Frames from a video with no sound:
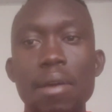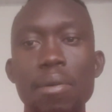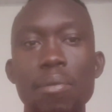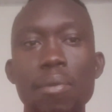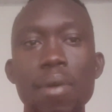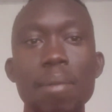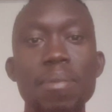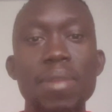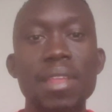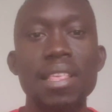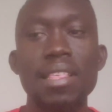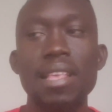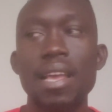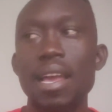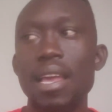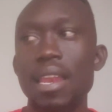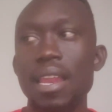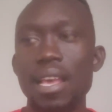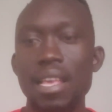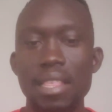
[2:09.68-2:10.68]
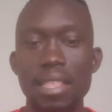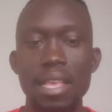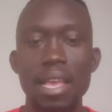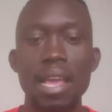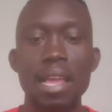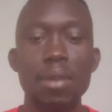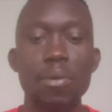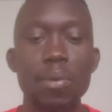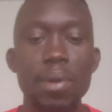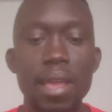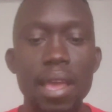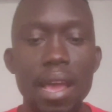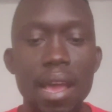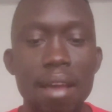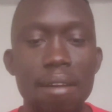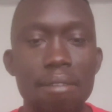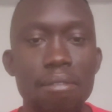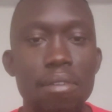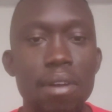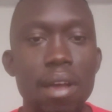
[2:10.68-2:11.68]
web designers, and we
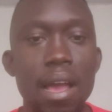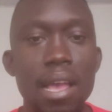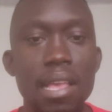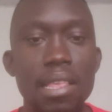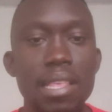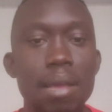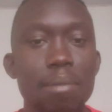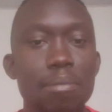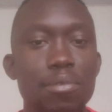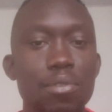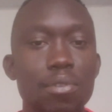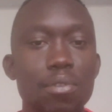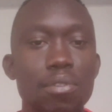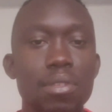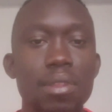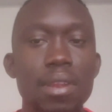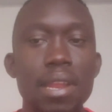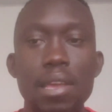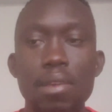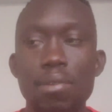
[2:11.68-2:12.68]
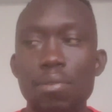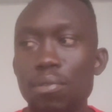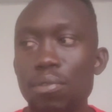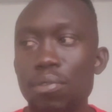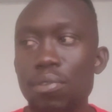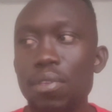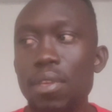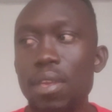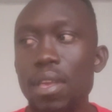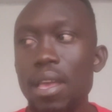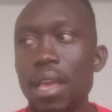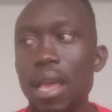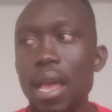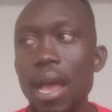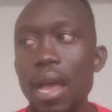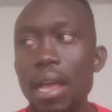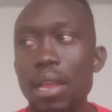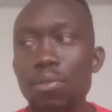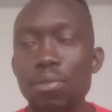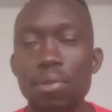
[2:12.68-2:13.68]
have some tools they use
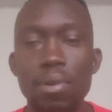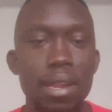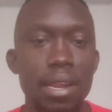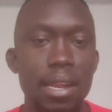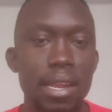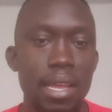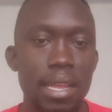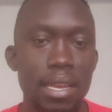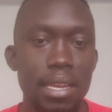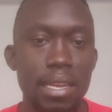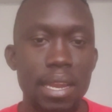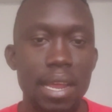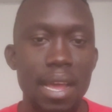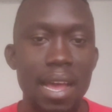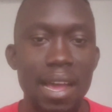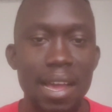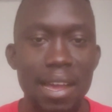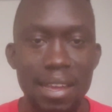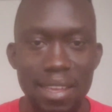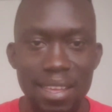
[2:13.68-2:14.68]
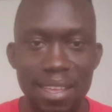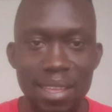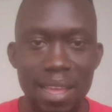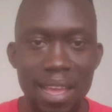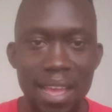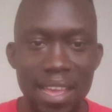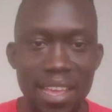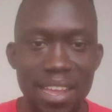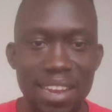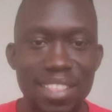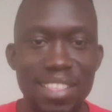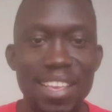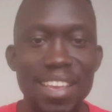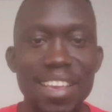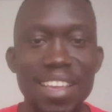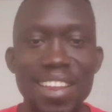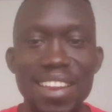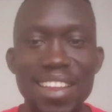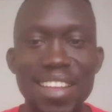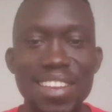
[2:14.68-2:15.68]
to create, I can say,
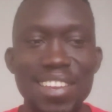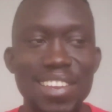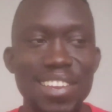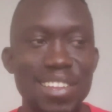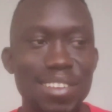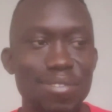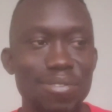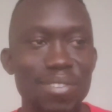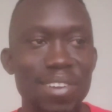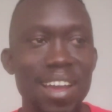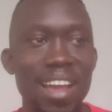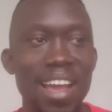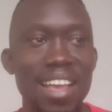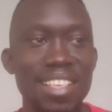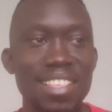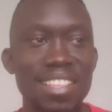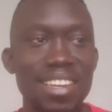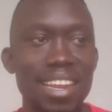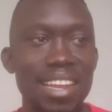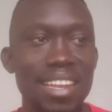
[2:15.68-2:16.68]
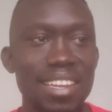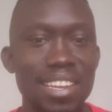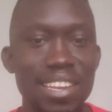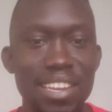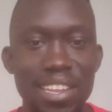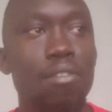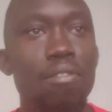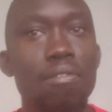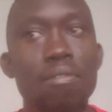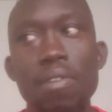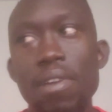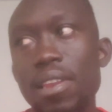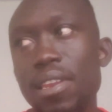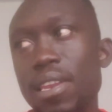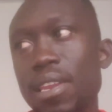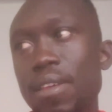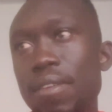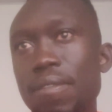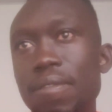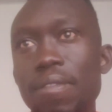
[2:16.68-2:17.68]
creative, aesthetic,
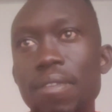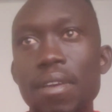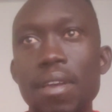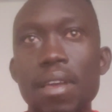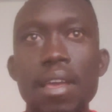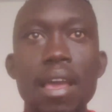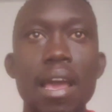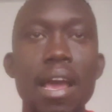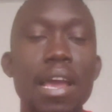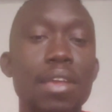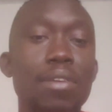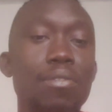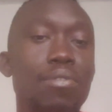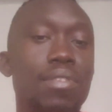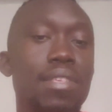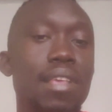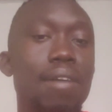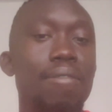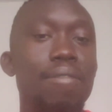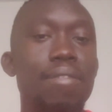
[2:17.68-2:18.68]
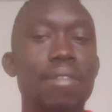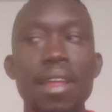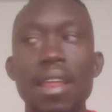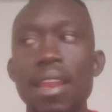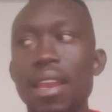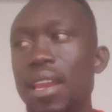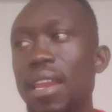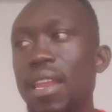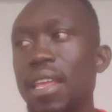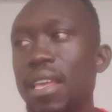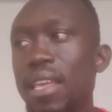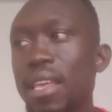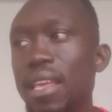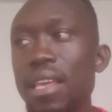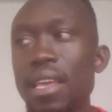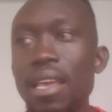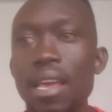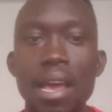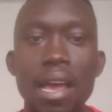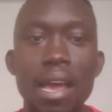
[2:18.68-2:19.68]
innovative,
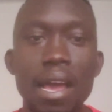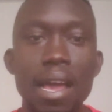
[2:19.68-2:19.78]
user-friendly